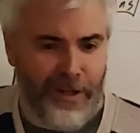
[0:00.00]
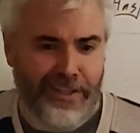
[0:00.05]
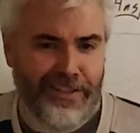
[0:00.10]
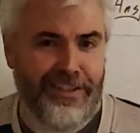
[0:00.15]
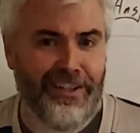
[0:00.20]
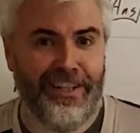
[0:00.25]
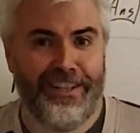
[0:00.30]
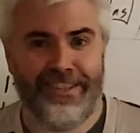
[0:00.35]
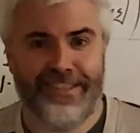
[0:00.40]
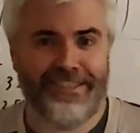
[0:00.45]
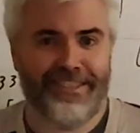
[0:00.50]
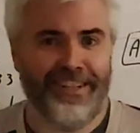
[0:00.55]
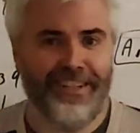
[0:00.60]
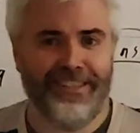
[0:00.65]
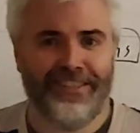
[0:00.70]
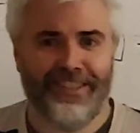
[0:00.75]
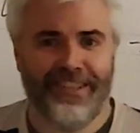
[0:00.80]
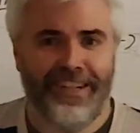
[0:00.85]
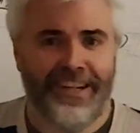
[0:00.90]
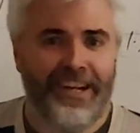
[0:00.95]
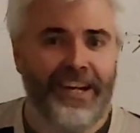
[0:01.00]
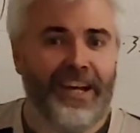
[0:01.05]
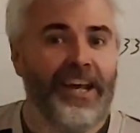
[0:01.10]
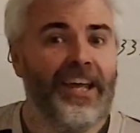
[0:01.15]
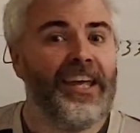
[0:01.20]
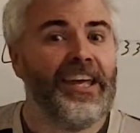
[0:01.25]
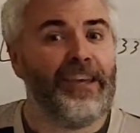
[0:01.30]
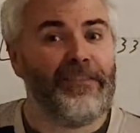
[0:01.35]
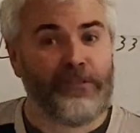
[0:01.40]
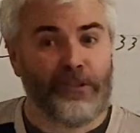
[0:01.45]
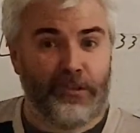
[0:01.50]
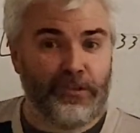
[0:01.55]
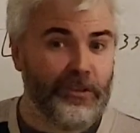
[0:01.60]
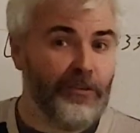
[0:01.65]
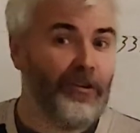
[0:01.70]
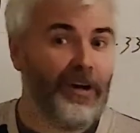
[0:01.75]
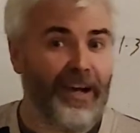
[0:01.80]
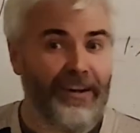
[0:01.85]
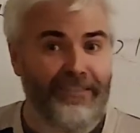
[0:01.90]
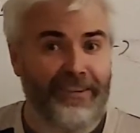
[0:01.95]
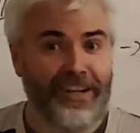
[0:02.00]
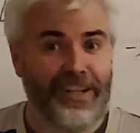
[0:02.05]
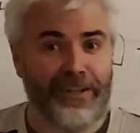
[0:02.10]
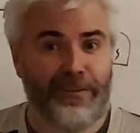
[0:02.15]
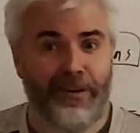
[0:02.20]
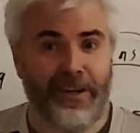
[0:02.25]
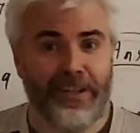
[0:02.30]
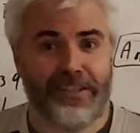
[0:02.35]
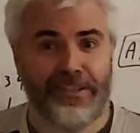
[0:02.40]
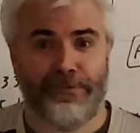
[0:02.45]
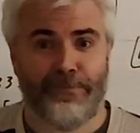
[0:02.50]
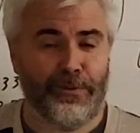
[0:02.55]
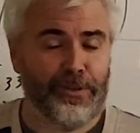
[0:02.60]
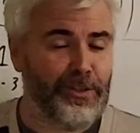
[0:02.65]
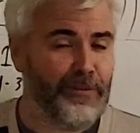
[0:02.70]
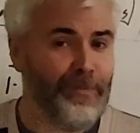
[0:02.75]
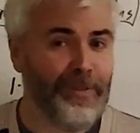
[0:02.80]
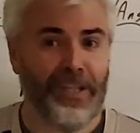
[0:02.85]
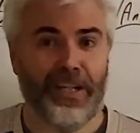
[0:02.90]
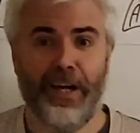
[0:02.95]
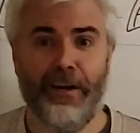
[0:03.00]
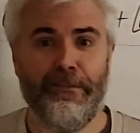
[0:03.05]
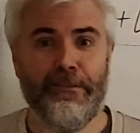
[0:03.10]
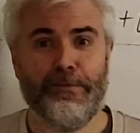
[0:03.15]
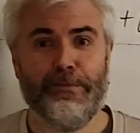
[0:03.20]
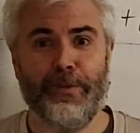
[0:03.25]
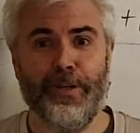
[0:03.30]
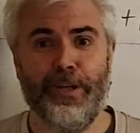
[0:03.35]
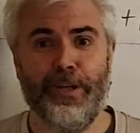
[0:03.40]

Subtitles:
question at the start. If you do have any questions, put them in the comments